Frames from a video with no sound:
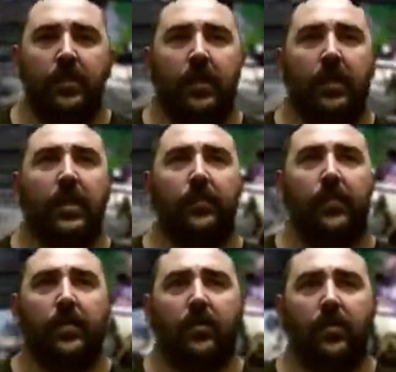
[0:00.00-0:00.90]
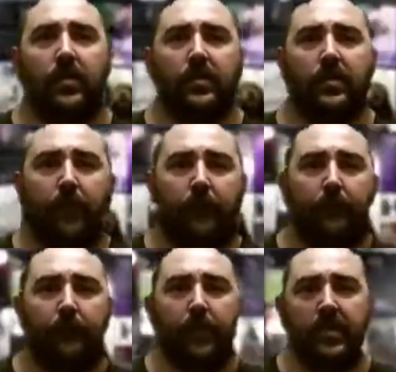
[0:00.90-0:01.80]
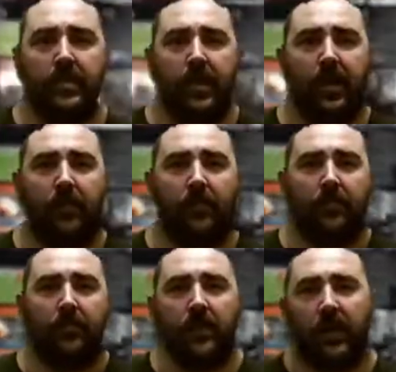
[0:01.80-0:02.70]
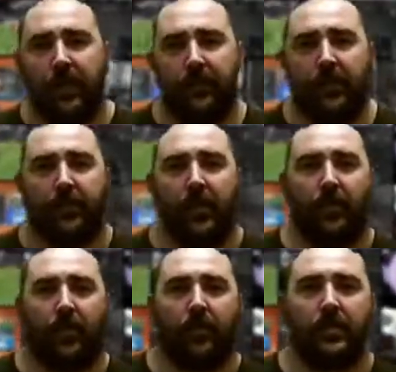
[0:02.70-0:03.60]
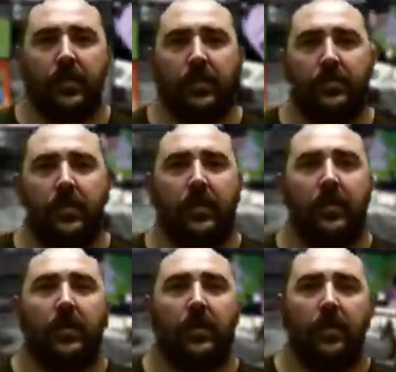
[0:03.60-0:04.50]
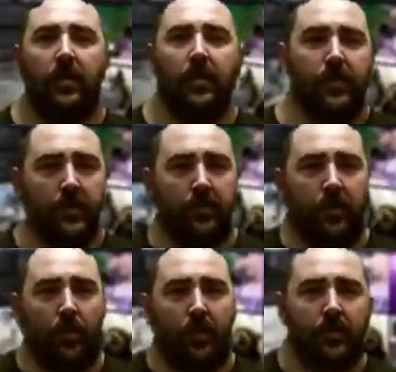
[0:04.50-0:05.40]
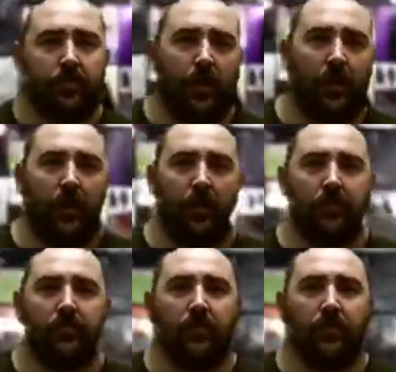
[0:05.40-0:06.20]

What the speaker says: Anyway, guys, peace out. Have a think about what I've said. Leave me some comments below.